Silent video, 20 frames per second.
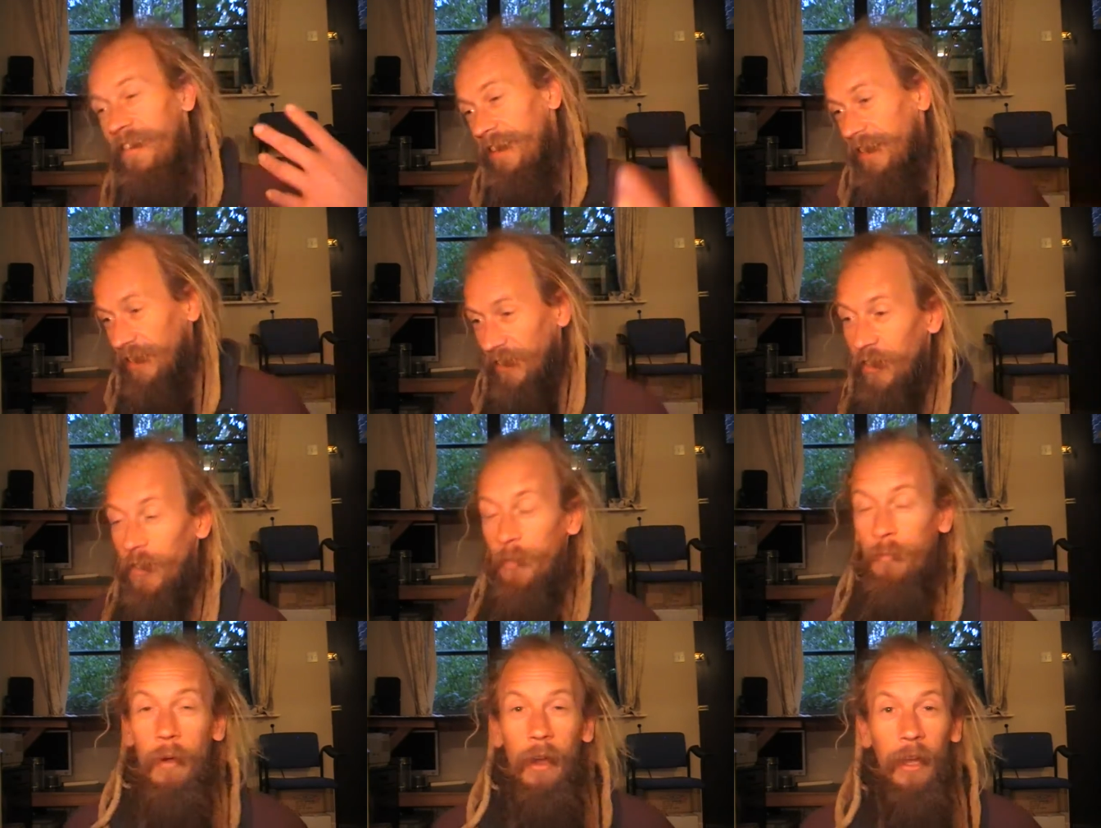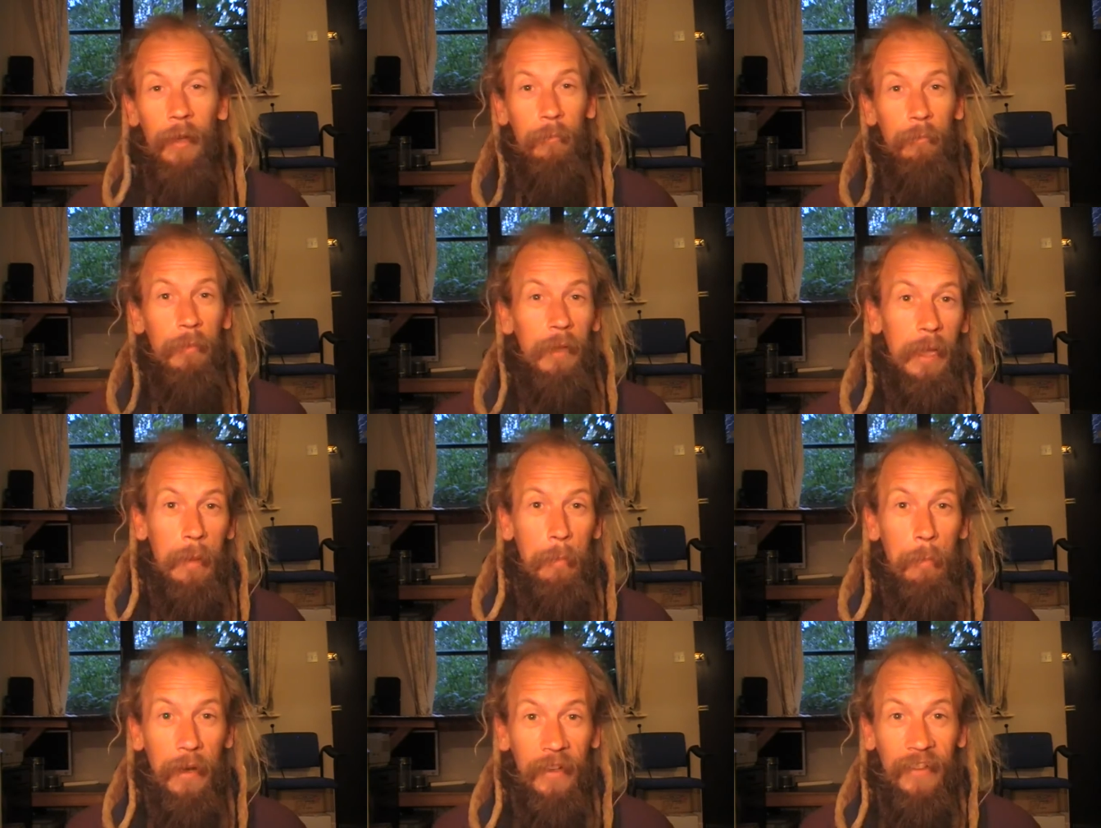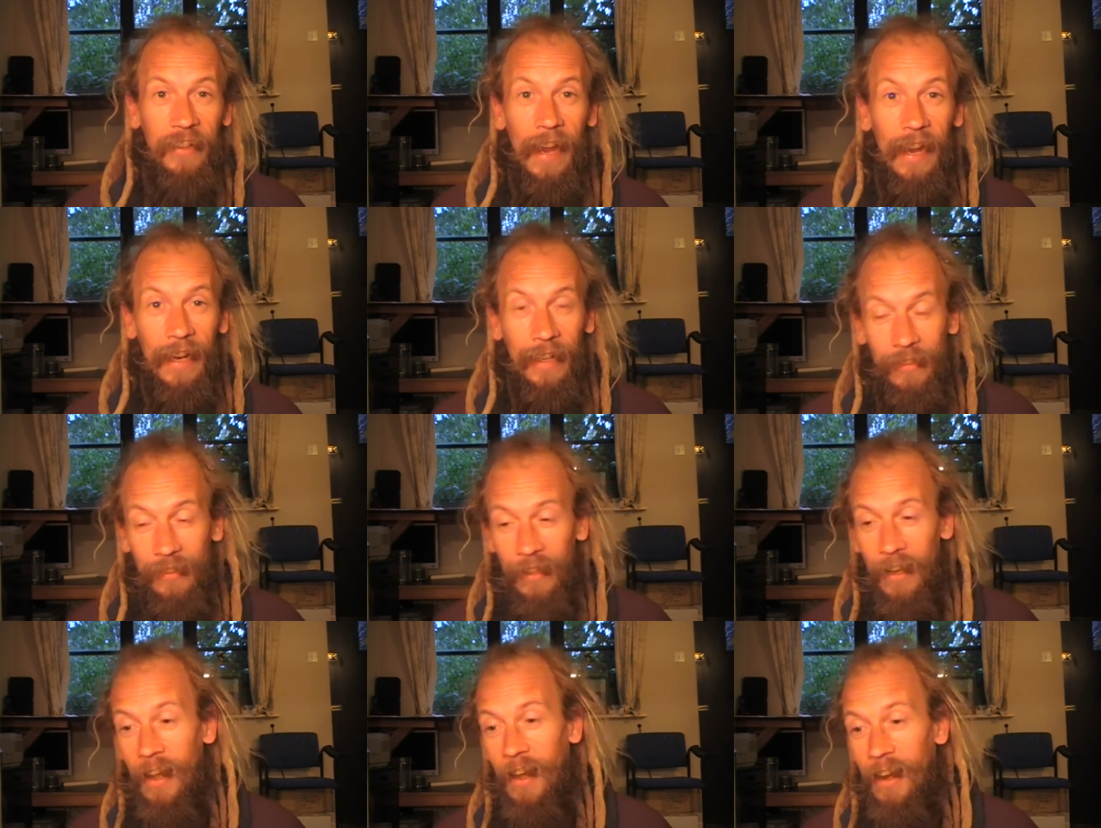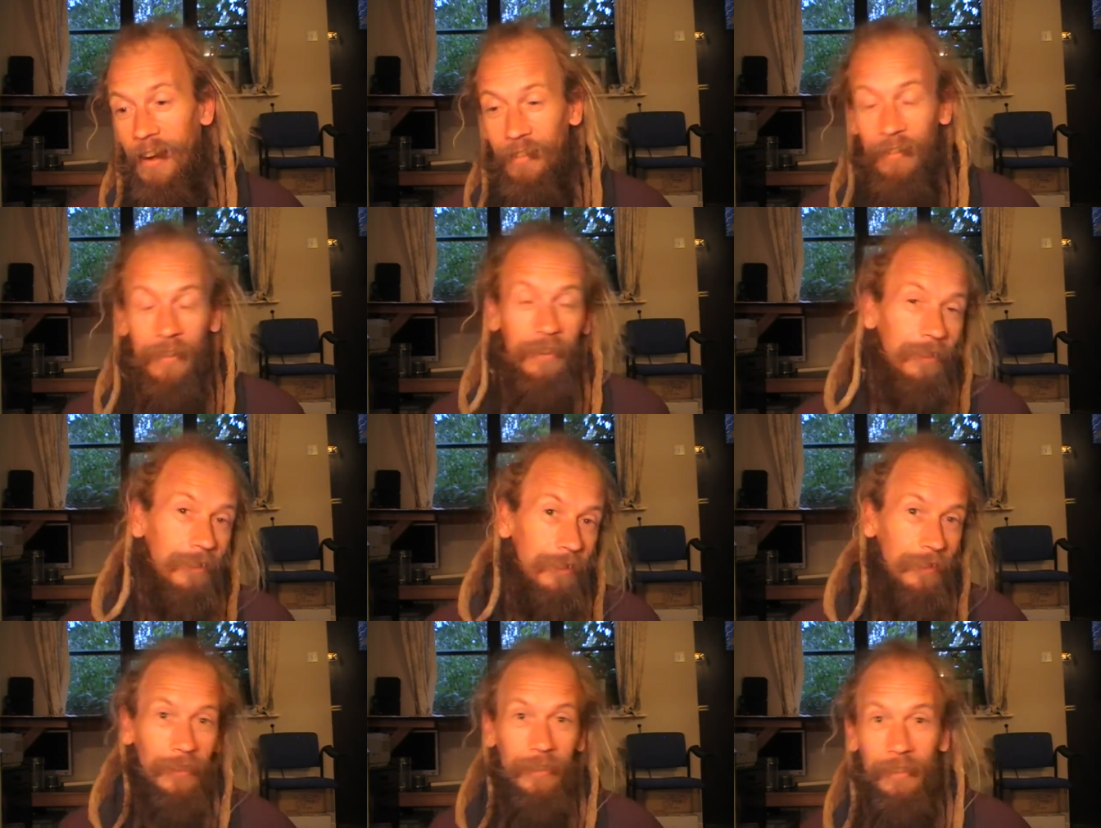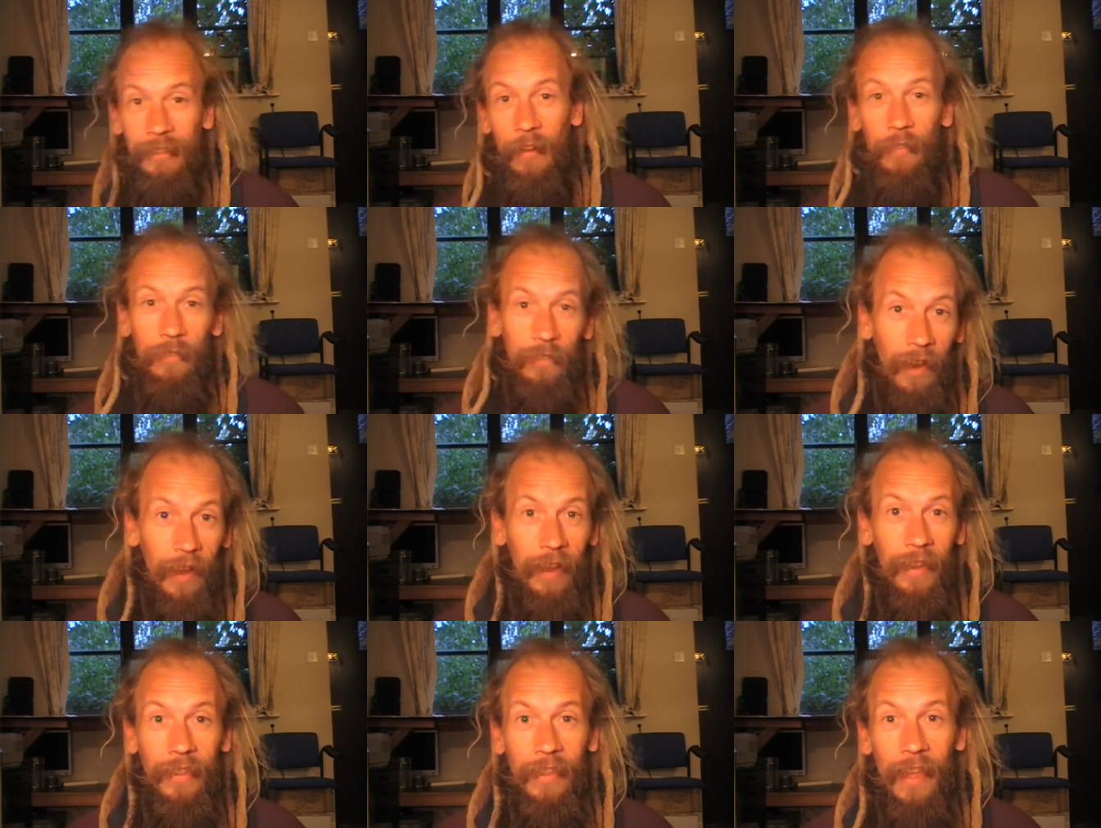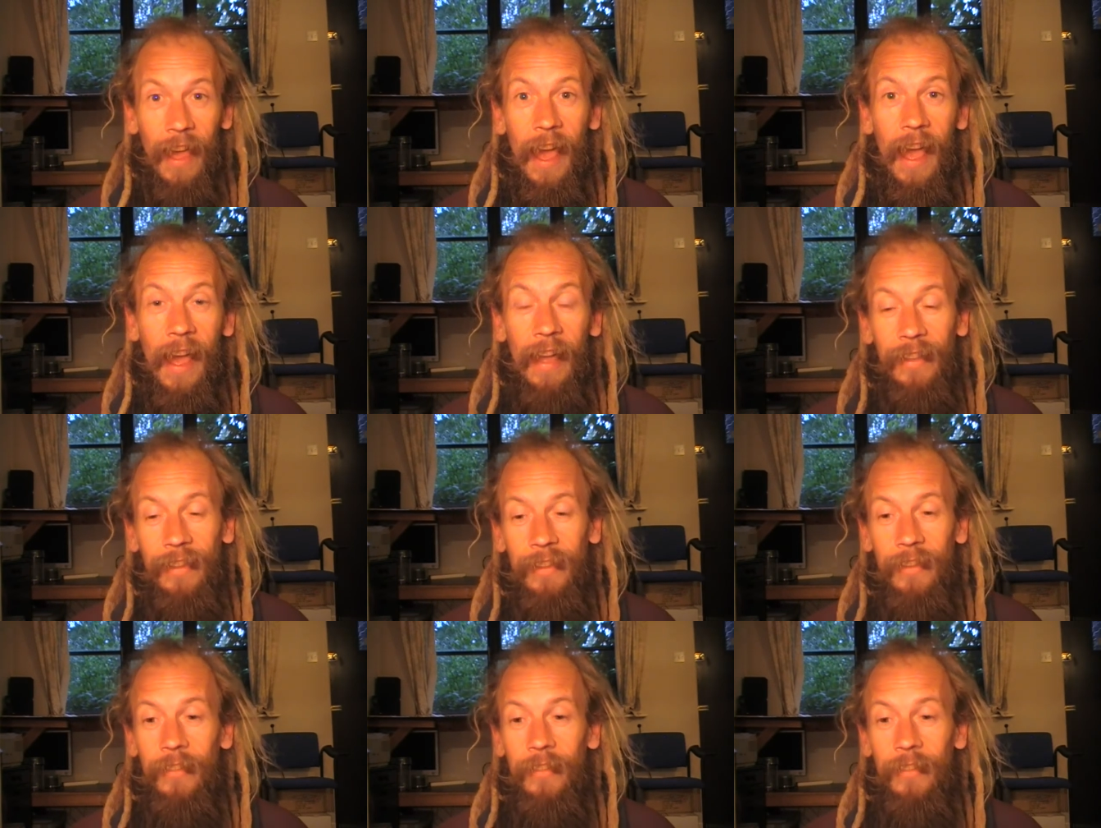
and you might be a projector and stuff like that,